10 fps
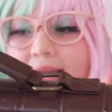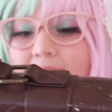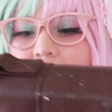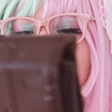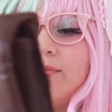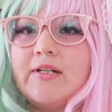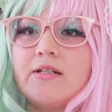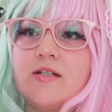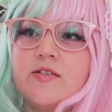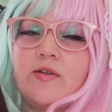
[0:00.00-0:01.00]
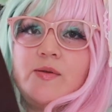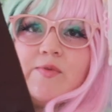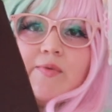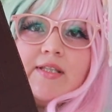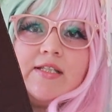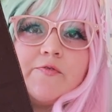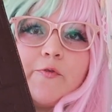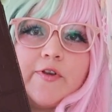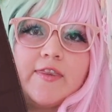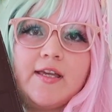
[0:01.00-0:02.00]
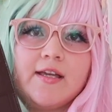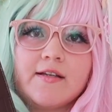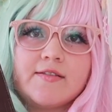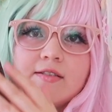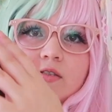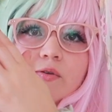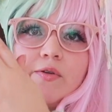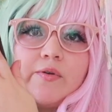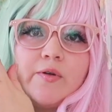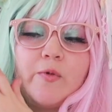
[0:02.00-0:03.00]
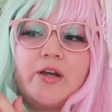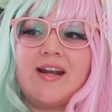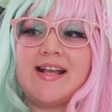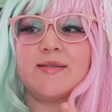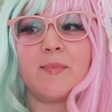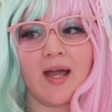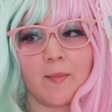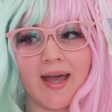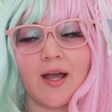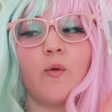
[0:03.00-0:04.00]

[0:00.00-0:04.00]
hand, but it also comes with these 4 things, so you can wear it as a backpack